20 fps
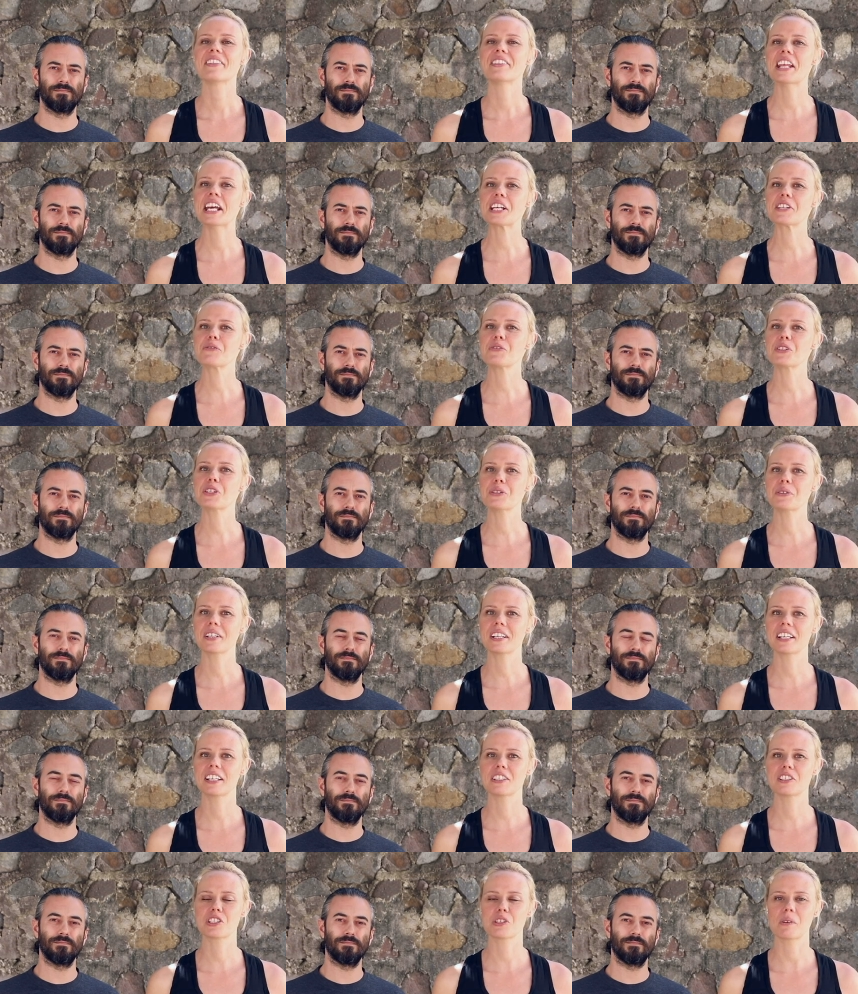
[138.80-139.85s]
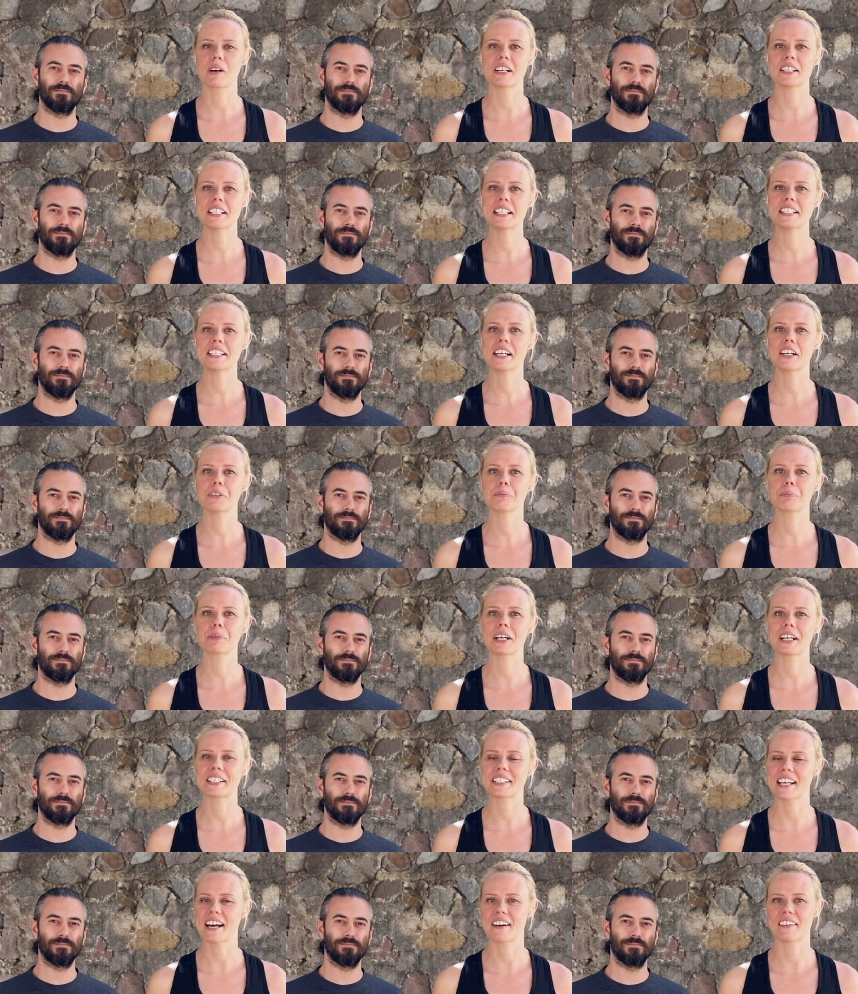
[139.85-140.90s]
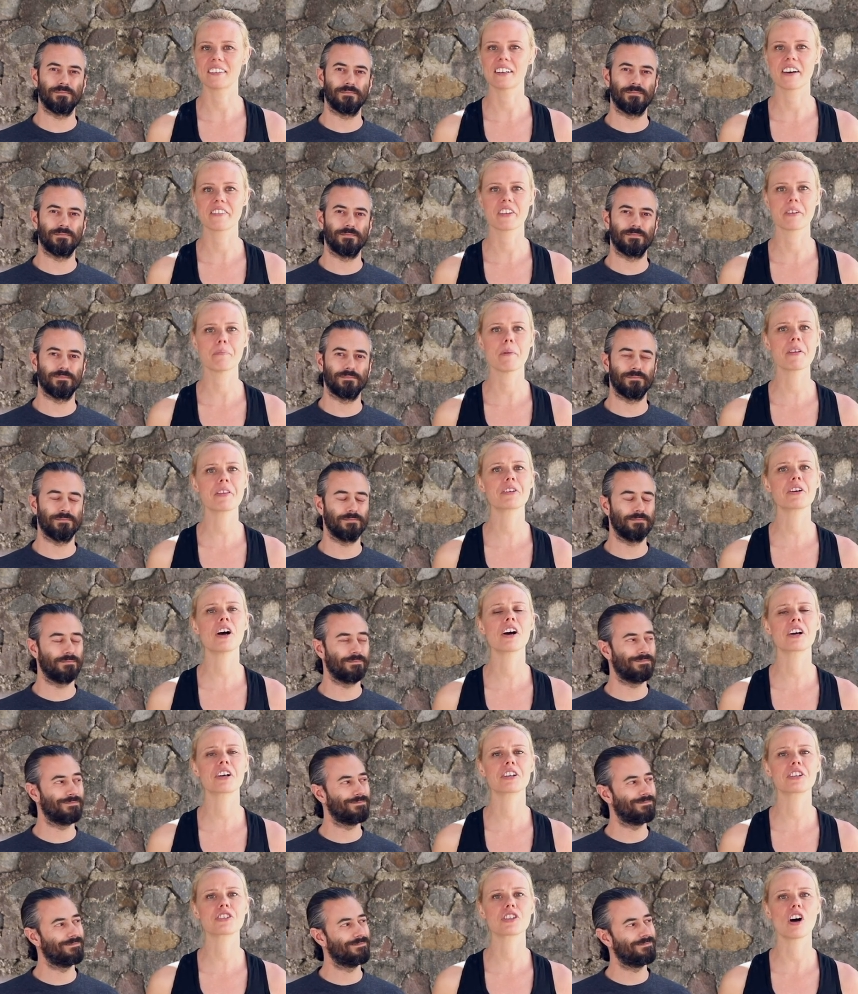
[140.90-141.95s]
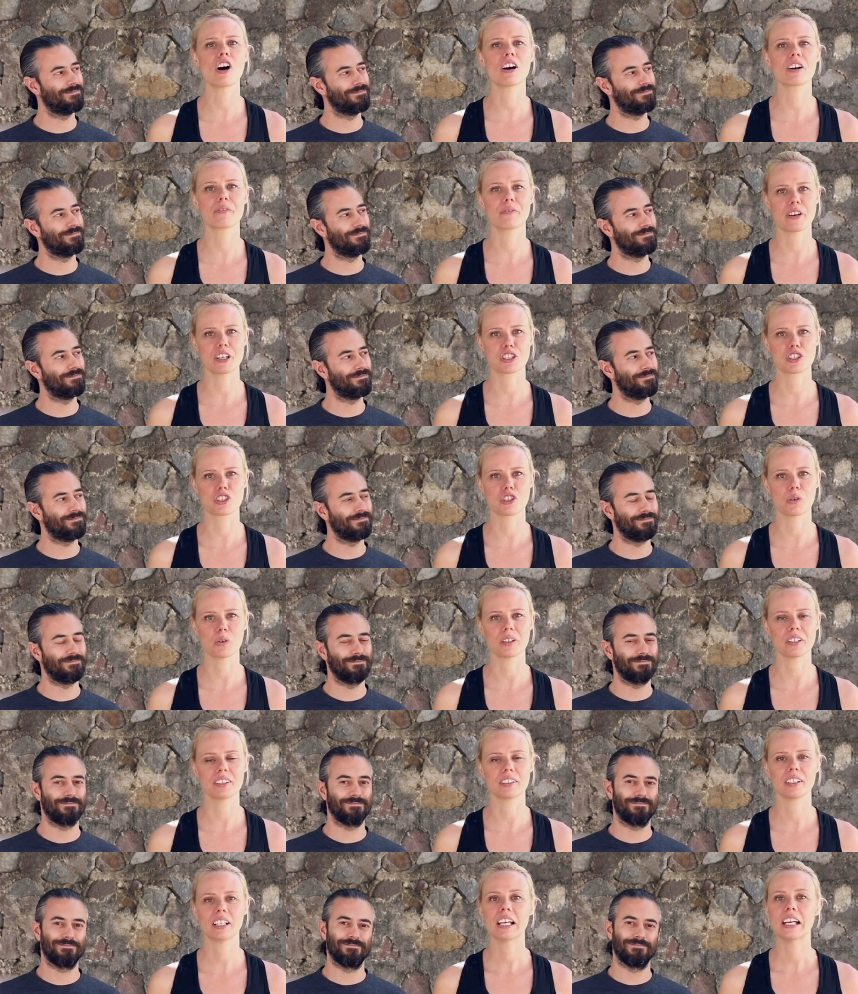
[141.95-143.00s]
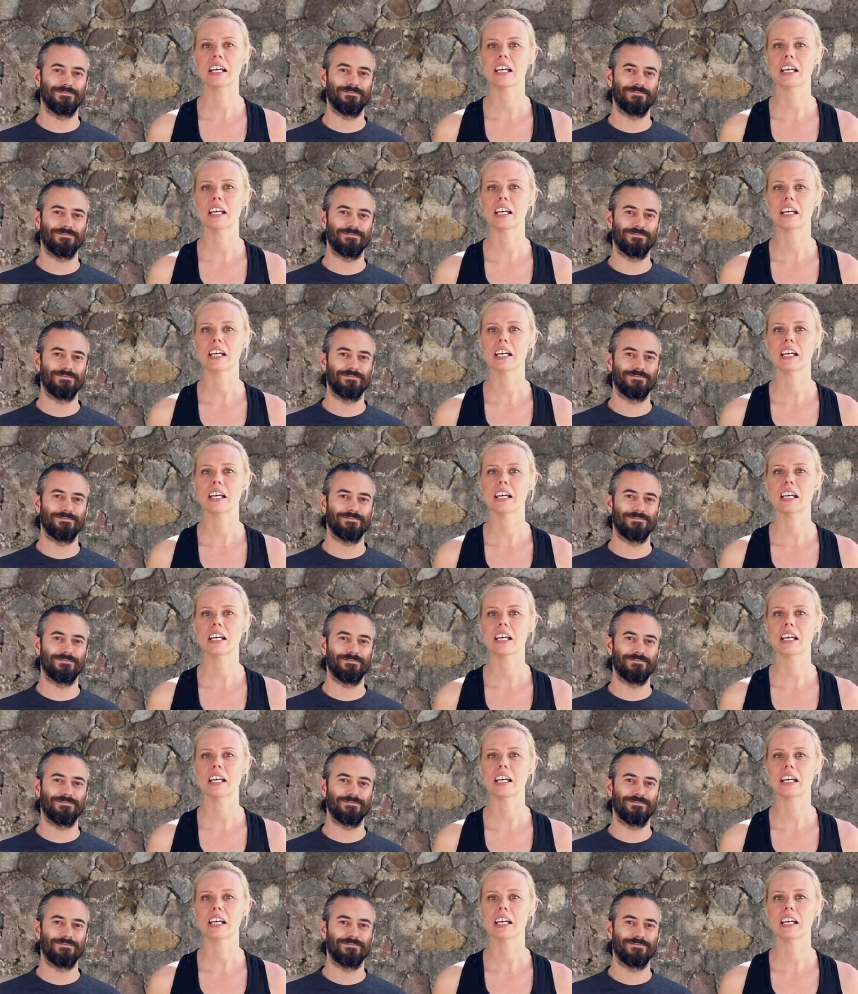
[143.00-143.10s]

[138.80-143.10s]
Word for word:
Speaker 1: Thanks for tuning in to our detailed breakdown of the Mother Hucker Dog Fetch Toy.